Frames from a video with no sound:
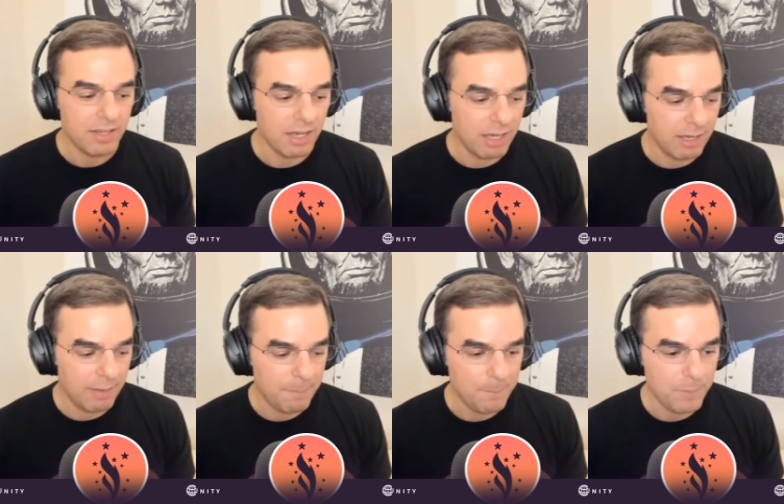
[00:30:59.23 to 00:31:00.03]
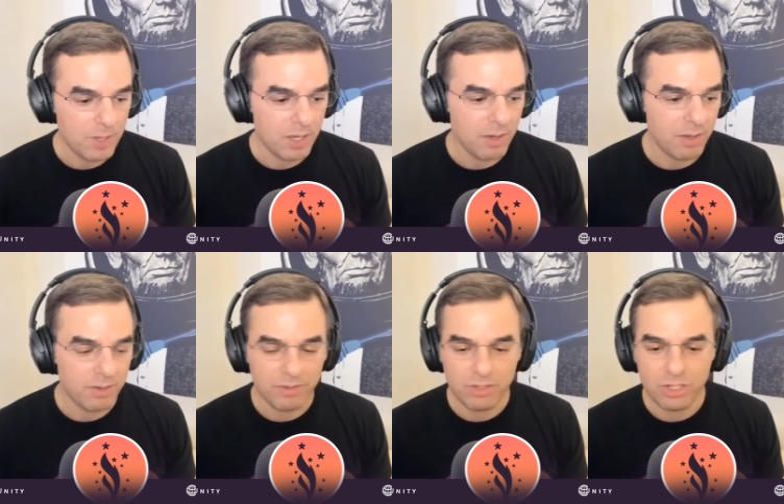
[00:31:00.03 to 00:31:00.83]

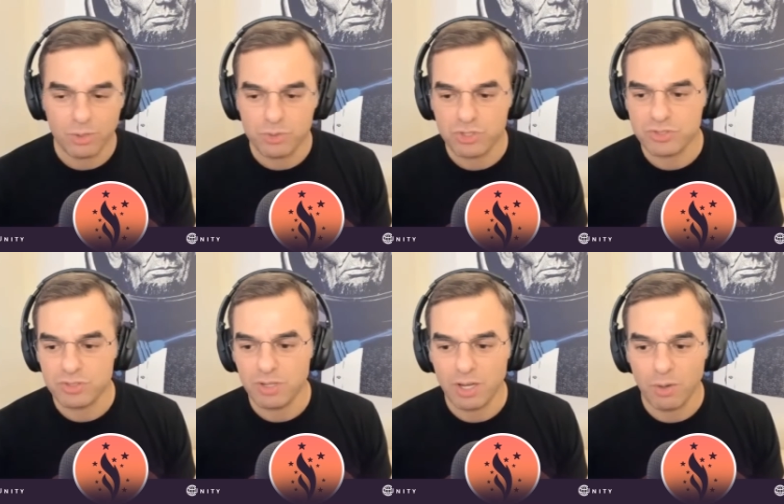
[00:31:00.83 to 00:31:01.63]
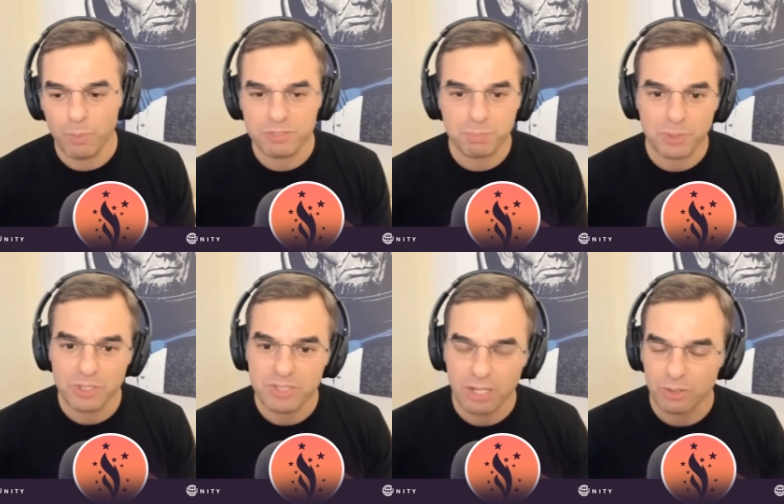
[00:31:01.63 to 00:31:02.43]
Just whisper
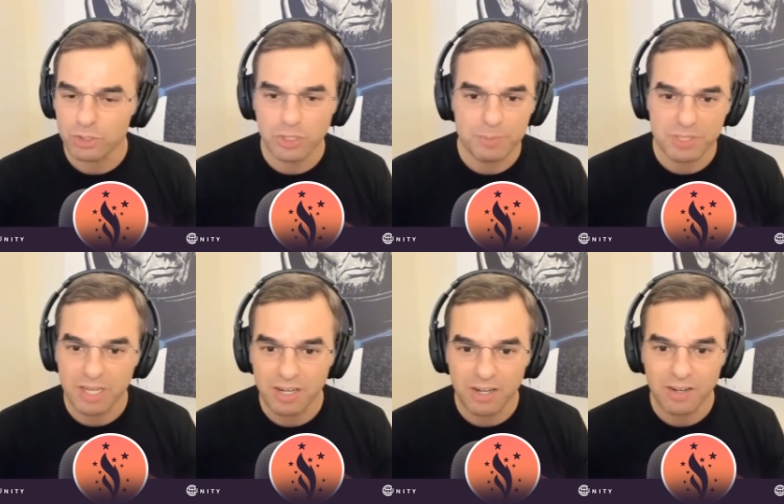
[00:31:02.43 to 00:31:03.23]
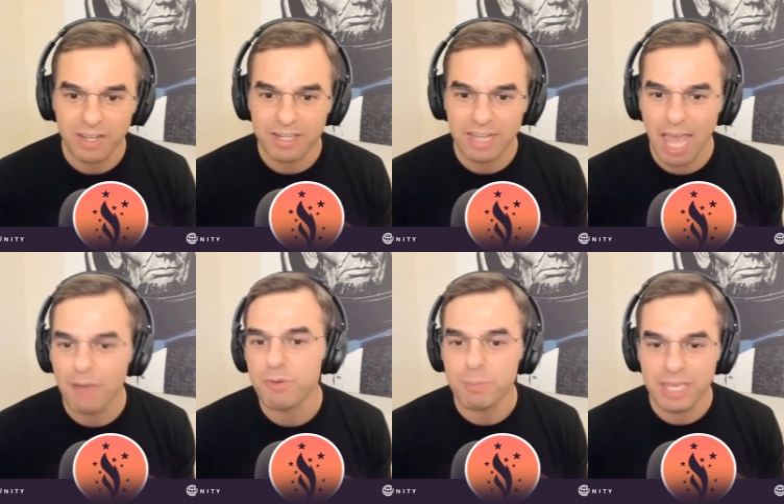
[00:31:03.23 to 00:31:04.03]
in Donald Trump's ear and
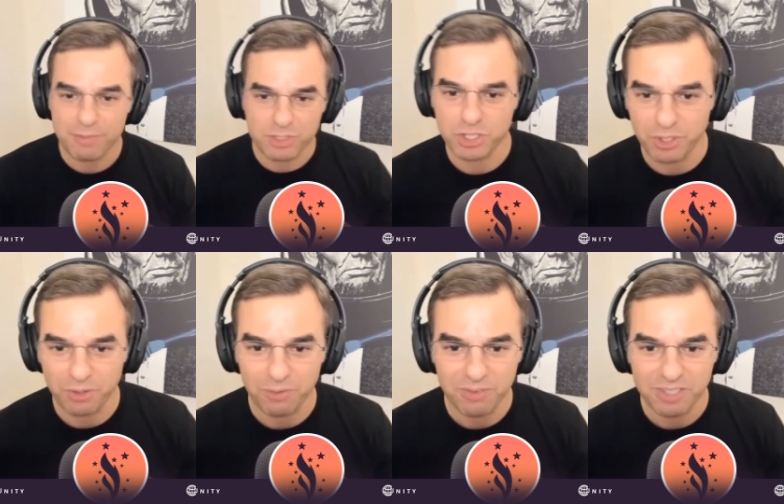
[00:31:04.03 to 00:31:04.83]
have him give it to you.